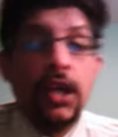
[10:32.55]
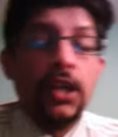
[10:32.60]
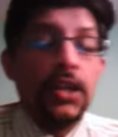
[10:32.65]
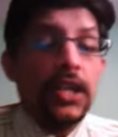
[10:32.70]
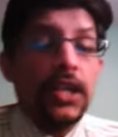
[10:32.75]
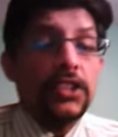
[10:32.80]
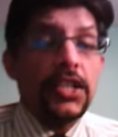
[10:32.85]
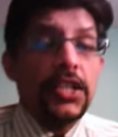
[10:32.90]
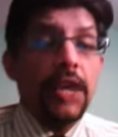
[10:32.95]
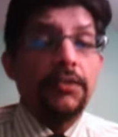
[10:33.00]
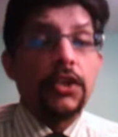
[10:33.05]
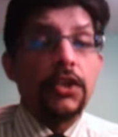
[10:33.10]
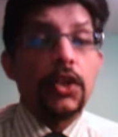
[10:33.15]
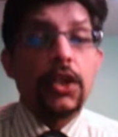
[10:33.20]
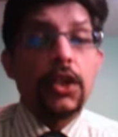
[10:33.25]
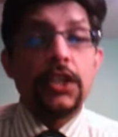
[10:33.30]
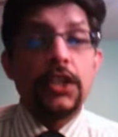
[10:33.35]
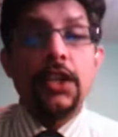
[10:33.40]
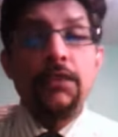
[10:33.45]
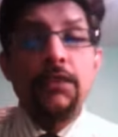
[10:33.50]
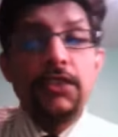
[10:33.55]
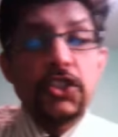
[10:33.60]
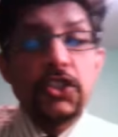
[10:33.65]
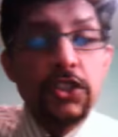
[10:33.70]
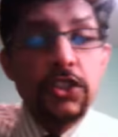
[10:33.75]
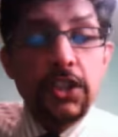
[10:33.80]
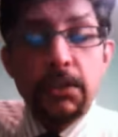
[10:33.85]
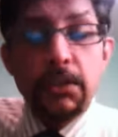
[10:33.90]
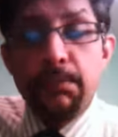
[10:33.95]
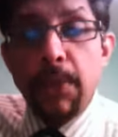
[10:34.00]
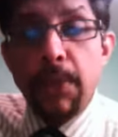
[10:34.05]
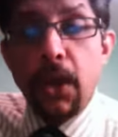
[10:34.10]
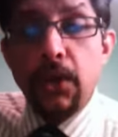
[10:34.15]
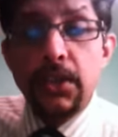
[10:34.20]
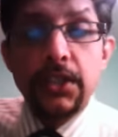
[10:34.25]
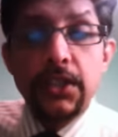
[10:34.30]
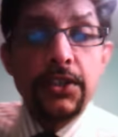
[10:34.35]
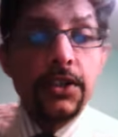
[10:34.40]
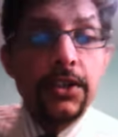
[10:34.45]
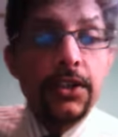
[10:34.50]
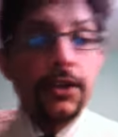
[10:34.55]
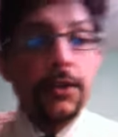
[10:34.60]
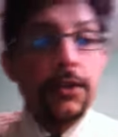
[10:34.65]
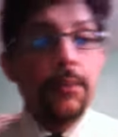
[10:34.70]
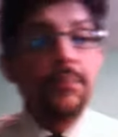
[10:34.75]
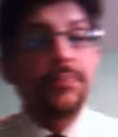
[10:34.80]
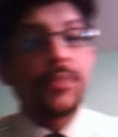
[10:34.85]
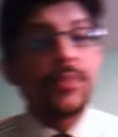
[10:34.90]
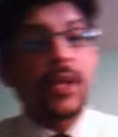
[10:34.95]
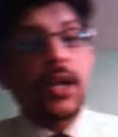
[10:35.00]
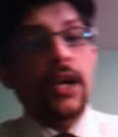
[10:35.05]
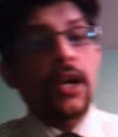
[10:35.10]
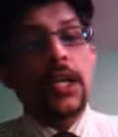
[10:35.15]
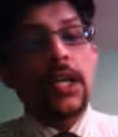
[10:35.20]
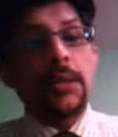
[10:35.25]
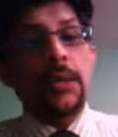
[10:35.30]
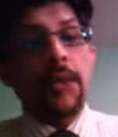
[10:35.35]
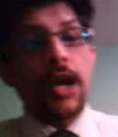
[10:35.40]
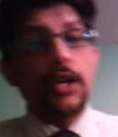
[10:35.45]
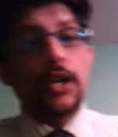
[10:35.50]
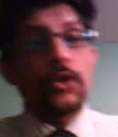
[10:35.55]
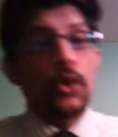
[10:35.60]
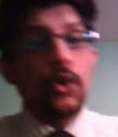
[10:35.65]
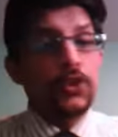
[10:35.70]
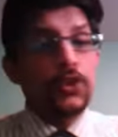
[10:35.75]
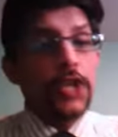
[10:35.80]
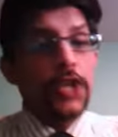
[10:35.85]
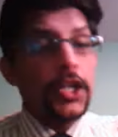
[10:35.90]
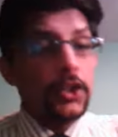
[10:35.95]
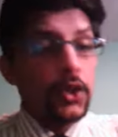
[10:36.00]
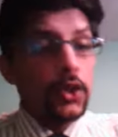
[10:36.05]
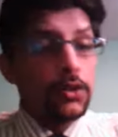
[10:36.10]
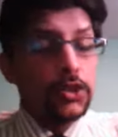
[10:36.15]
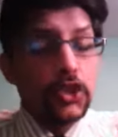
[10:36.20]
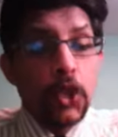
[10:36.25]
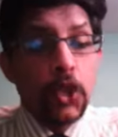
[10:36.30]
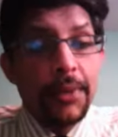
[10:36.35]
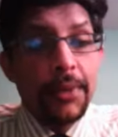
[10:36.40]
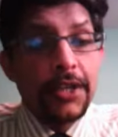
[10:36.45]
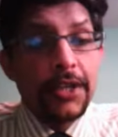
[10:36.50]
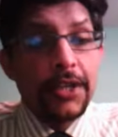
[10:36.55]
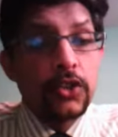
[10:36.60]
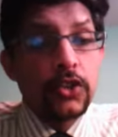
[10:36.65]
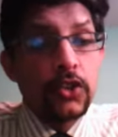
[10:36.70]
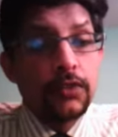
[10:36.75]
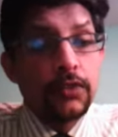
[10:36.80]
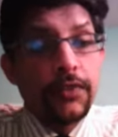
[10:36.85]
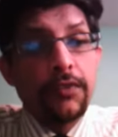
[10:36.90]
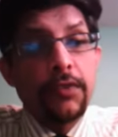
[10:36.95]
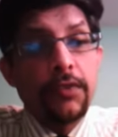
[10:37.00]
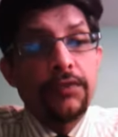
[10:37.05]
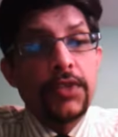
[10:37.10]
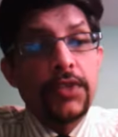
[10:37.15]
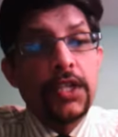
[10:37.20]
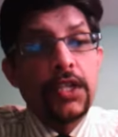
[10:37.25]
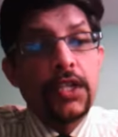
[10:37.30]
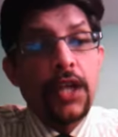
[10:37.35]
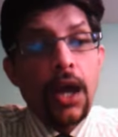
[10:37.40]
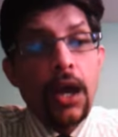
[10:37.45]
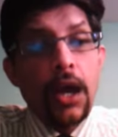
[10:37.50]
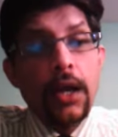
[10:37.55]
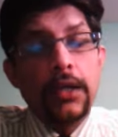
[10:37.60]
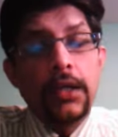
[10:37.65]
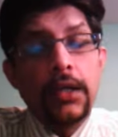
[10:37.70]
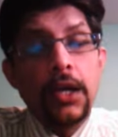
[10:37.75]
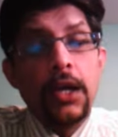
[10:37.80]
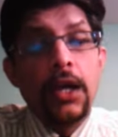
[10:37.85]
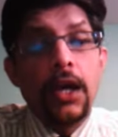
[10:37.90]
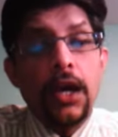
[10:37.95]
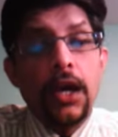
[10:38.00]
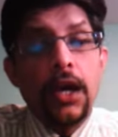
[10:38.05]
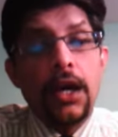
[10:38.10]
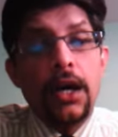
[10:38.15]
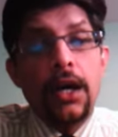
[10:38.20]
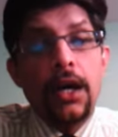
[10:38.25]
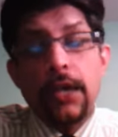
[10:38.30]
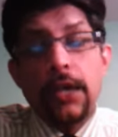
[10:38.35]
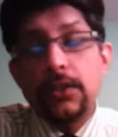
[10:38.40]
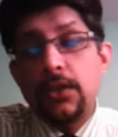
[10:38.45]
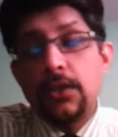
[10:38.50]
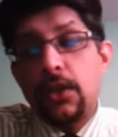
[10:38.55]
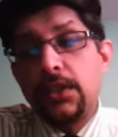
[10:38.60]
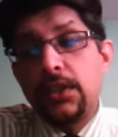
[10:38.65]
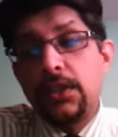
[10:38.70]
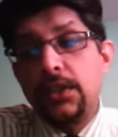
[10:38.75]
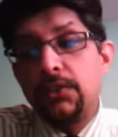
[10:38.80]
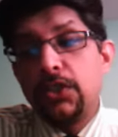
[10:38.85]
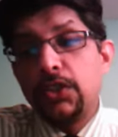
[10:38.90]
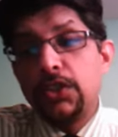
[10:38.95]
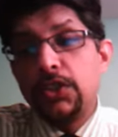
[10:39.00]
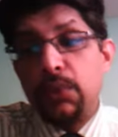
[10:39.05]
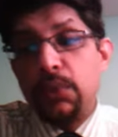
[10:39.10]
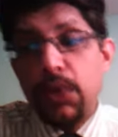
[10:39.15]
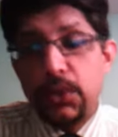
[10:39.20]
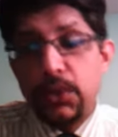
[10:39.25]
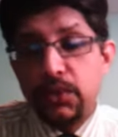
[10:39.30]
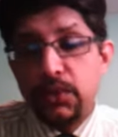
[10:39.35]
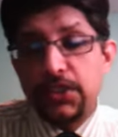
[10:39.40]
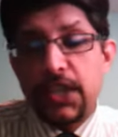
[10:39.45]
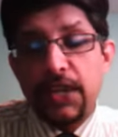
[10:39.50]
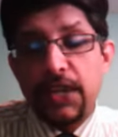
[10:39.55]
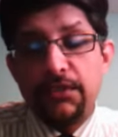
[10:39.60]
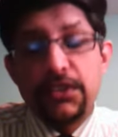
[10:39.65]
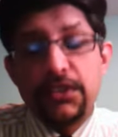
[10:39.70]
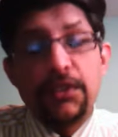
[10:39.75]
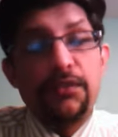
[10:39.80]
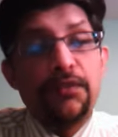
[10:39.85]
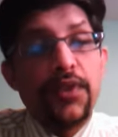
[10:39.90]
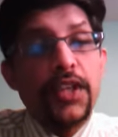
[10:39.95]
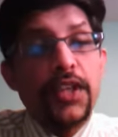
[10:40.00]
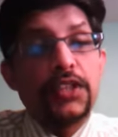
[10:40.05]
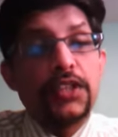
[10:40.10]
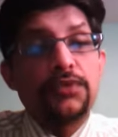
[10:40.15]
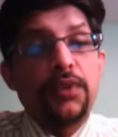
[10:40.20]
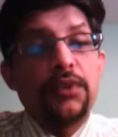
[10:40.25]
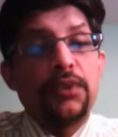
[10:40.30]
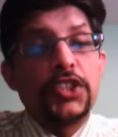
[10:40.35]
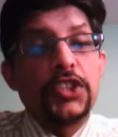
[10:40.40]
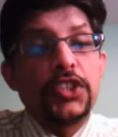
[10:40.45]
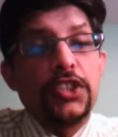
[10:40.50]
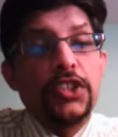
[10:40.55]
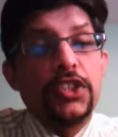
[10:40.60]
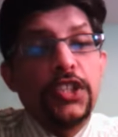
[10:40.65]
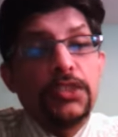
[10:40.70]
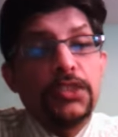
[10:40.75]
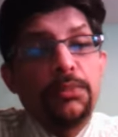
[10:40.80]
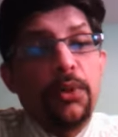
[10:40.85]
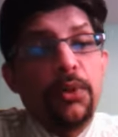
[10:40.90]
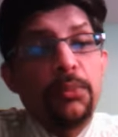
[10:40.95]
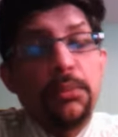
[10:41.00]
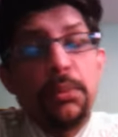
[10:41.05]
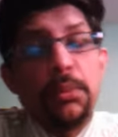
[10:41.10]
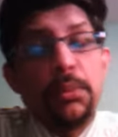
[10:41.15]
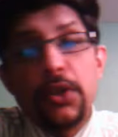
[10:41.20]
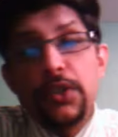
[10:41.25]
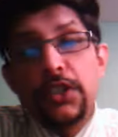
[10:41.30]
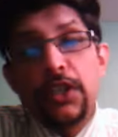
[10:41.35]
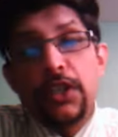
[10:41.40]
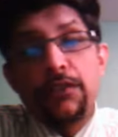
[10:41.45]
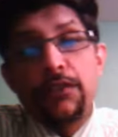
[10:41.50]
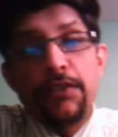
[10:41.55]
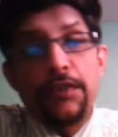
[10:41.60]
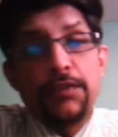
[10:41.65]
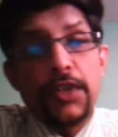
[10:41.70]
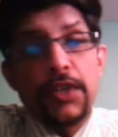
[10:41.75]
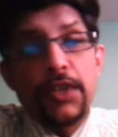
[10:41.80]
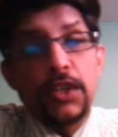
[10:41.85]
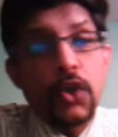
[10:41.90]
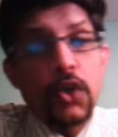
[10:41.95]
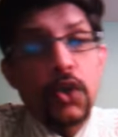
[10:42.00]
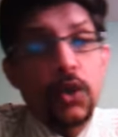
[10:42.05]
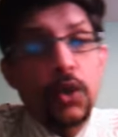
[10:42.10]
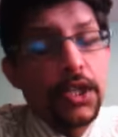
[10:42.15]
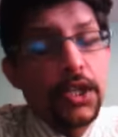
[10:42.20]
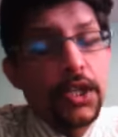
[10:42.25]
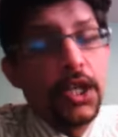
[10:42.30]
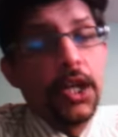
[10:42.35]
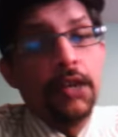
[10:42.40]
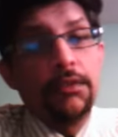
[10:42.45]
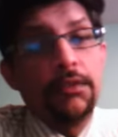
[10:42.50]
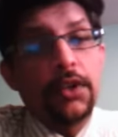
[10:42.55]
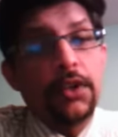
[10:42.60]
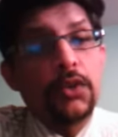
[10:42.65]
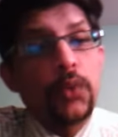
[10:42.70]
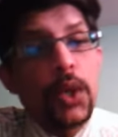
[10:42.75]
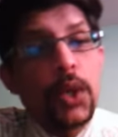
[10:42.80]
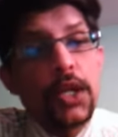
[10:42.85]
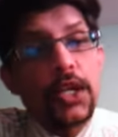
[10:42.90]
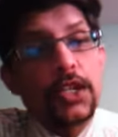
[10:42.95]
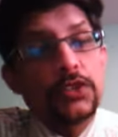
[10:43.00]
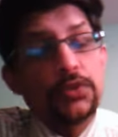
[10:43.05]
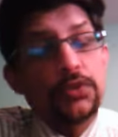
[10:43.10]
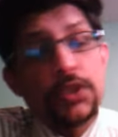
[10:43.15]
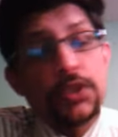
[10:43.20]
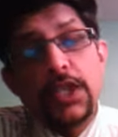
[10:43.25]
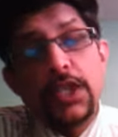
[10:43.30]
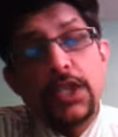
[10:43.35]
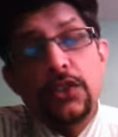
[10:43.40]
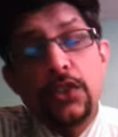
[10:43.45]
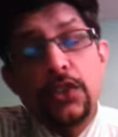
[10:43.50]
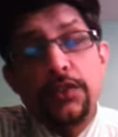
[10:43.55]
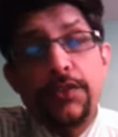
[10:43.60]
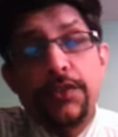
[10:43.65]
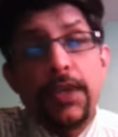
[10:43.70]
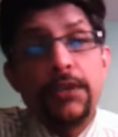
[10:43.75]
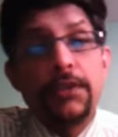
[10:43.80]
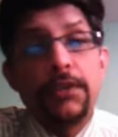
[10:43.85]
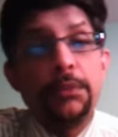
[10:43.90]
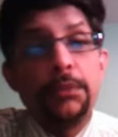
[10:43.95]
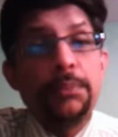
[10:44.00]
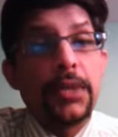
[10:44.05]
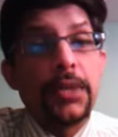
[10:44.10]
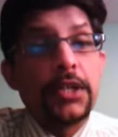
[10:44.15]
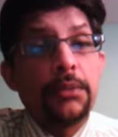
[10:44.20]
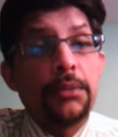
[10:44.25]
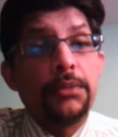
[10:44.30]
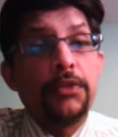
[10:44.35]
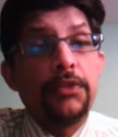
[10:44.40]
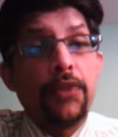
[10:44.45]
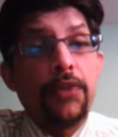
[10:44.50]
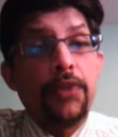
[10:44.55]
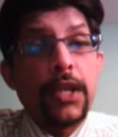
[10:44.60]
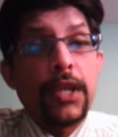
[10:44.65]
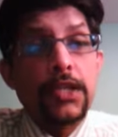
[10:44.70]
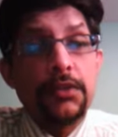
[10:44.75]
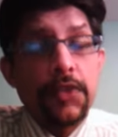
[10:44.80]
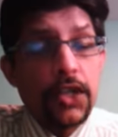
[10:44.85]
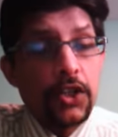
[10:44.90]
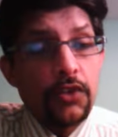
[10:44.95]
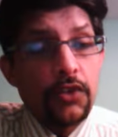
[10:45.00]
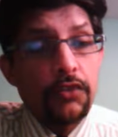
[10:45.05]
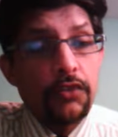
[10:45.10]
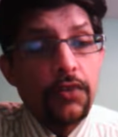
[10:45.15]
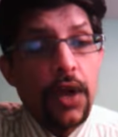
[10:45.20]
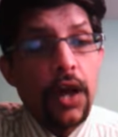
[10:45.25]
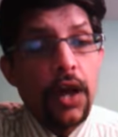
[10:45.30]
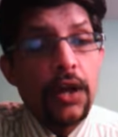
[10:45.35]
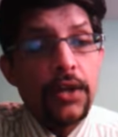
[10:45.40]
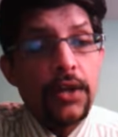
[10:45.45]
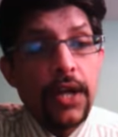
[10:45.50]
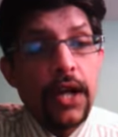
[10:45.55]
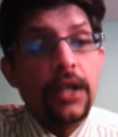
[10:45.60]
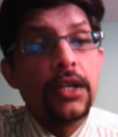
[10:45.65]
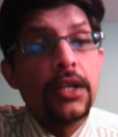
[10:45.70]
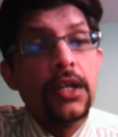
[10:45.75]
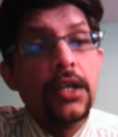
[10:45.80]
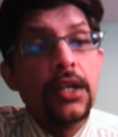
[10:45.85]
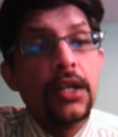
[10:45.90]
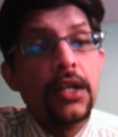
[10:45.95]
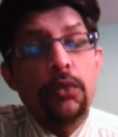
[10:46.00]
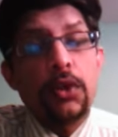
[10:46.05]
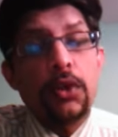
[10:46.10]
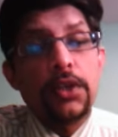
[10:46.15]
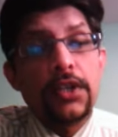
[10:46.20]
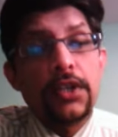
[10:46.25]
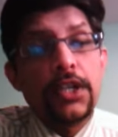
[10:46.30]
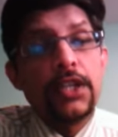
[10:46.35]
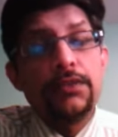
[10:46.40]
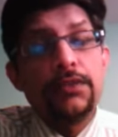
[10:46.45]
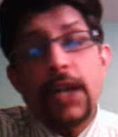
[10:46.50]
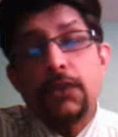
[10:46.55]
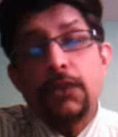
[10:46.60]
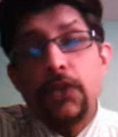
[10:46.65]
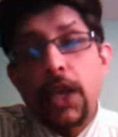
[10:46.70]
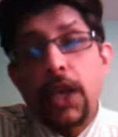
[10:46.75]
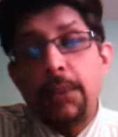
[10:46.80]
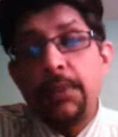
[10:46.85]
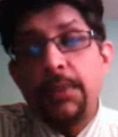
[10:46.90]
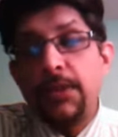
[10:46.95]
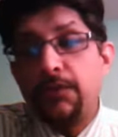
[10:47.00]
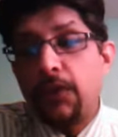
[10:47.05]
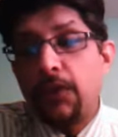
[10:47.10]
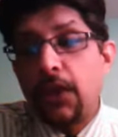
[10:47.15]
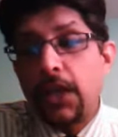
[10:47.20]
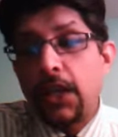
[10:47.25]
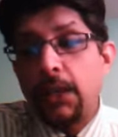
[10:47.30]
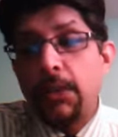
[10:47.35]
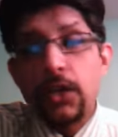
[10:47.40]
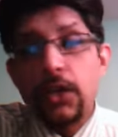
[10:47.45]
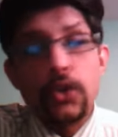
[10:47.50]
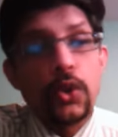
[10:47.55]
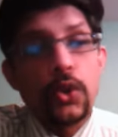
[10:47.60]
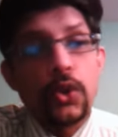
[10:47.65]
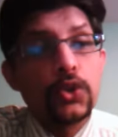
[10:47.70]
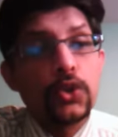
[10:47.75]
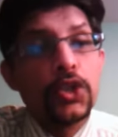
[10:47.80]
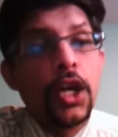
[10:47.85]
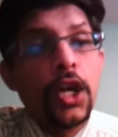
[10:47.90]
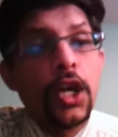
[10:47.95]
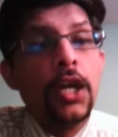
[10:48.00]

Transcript: Let's have a look at the West Indian bowling here. Kemar Roach, 8 overs, no maiden, 2 for 59. I thought he was the one who saved the face for West Indies, bowling that 50th over when 12 runs were there to defend when he picked up the final wicket of R. Huck. What a relief that would have been for Kemar Roach.